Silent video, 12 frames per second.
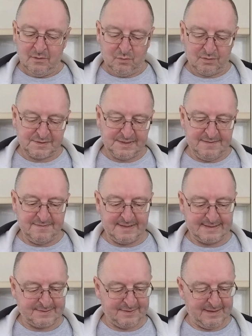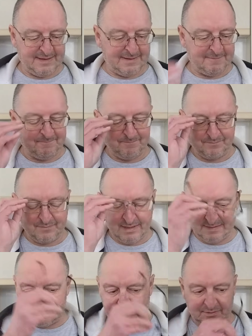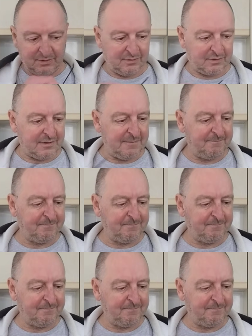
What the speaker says: What's in this thing? Let's have a look.